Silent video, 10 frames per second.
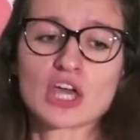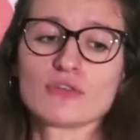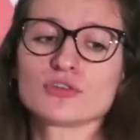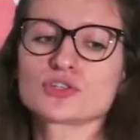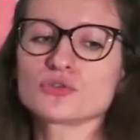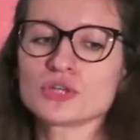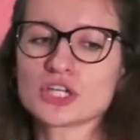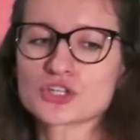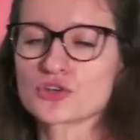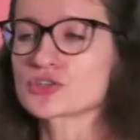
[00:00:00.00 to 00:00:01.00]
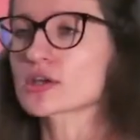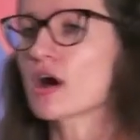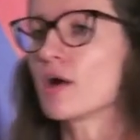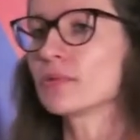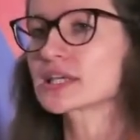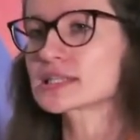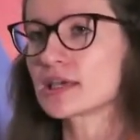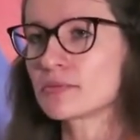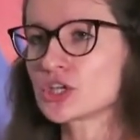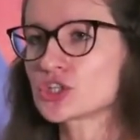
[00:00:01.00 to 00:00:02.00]
If you do need to use a complex
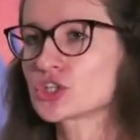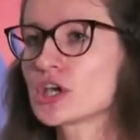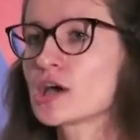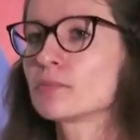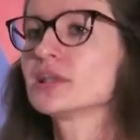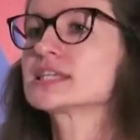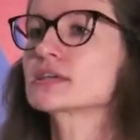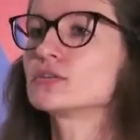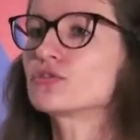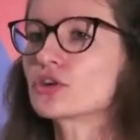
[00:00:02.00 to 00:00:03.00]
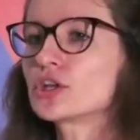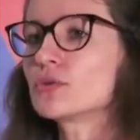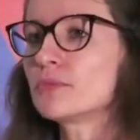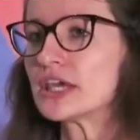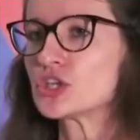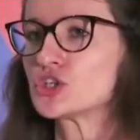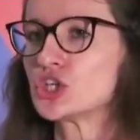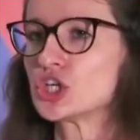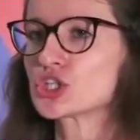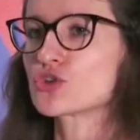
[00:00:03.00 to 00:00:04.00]
image, please convert your
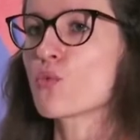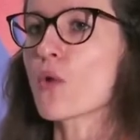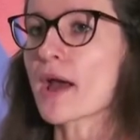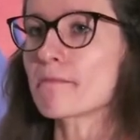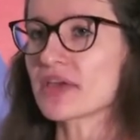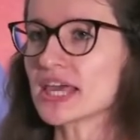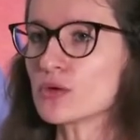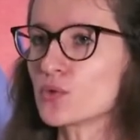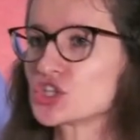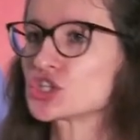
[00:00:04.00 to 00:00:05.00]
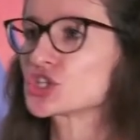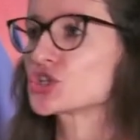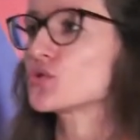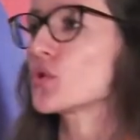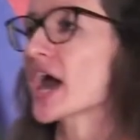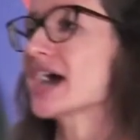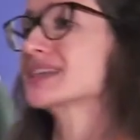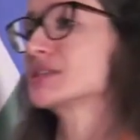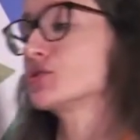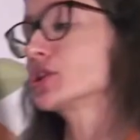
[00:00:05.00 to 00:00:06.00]
PNG to WebP, which is
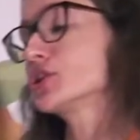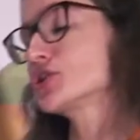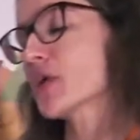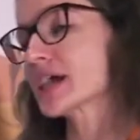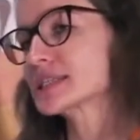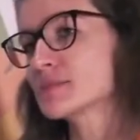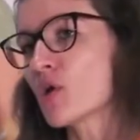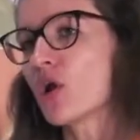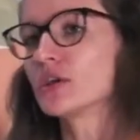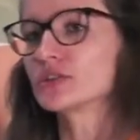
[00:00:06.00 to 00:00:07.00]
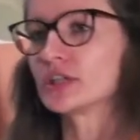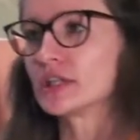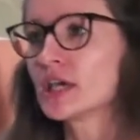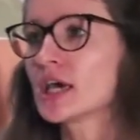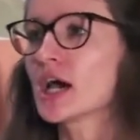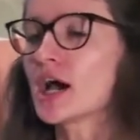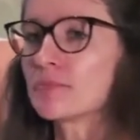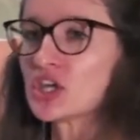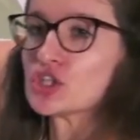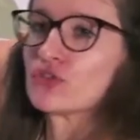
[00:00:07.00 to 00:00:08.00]
2x, usually 2x smaller than
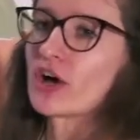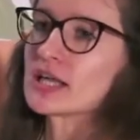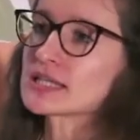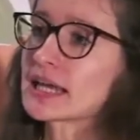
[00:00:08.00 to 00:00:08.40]
PNG files.